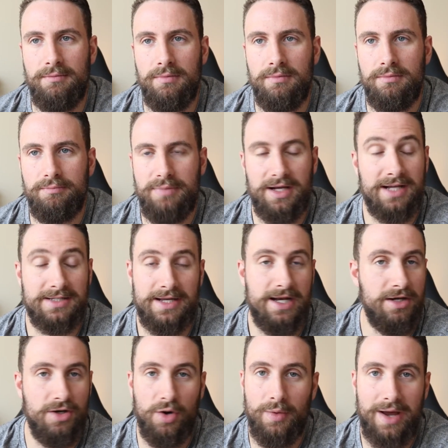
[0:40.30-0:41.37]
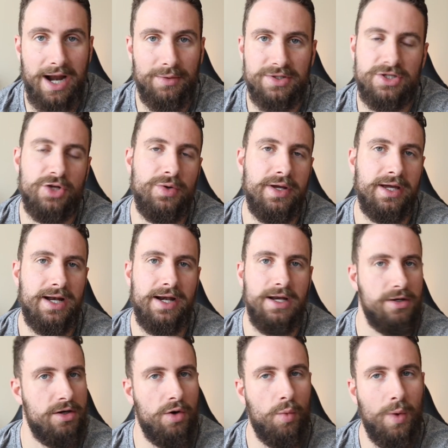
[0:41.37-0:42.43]
because I didn't know what I was doing and I
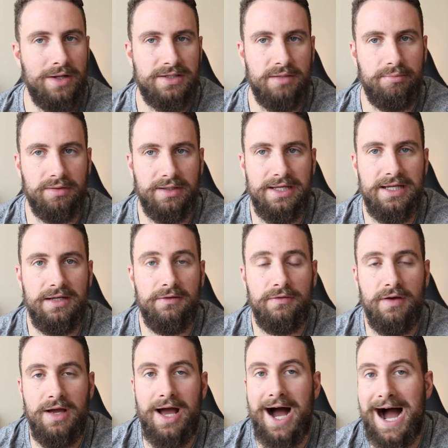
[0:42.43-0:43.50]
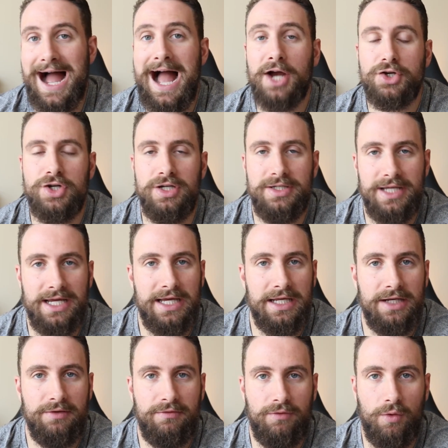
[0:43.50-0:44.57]
didn't know what to believe, I actually
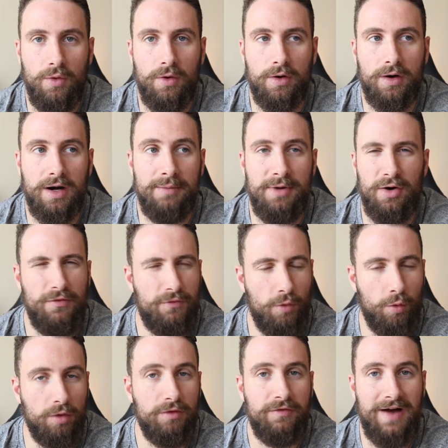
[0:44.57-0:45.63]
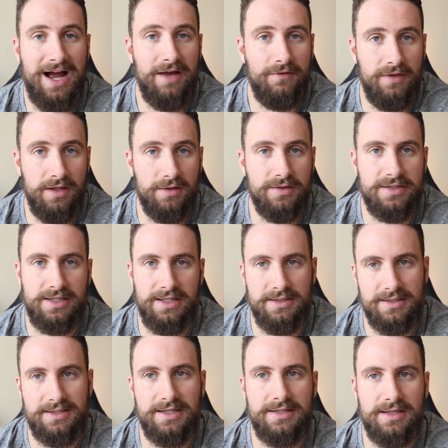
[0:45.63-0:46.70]
did for about 4 or 5 years
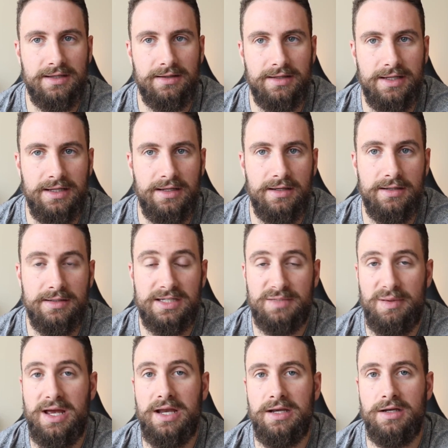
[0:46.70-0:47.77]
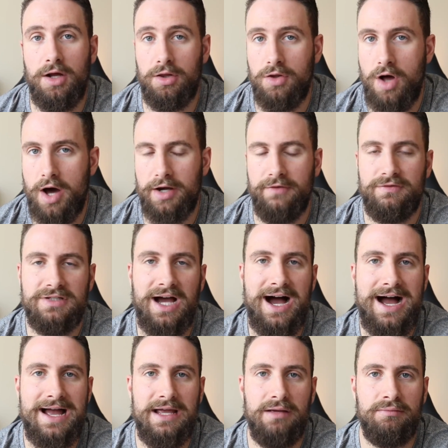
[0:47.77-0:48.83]
consistently spend a lot of
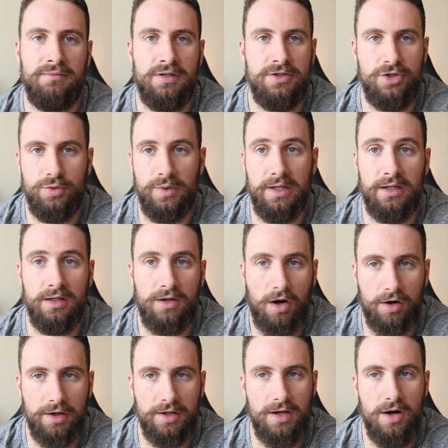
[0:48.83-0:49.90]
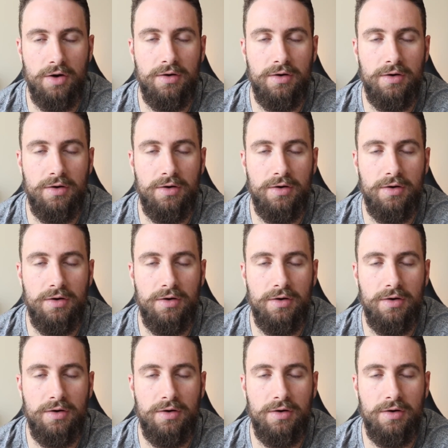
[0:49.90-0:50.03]
time doing cardio.